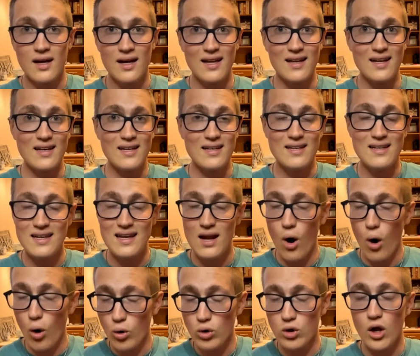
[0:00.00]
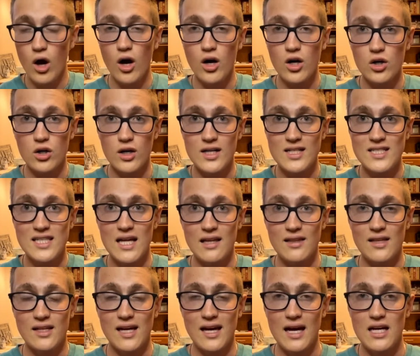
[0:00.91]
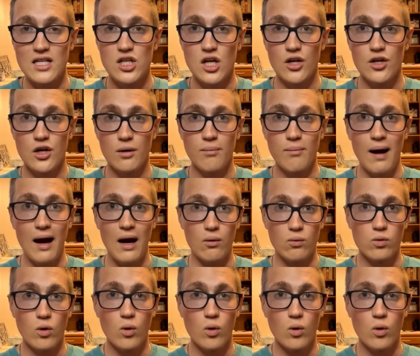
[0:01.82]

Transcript: No longer is that the case under Matt Rhule.